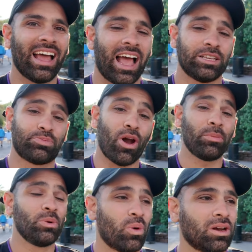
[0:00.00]
as
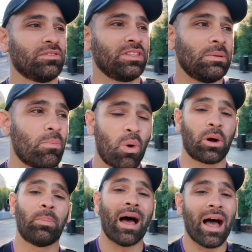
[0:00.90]
probably one of the
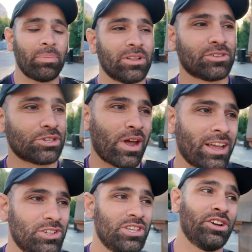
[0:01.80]
more popular
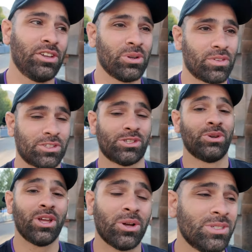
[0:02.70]
attractions here at Universal
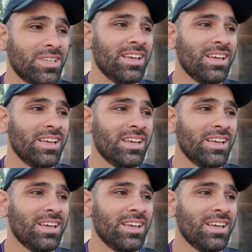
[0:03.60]
Studios.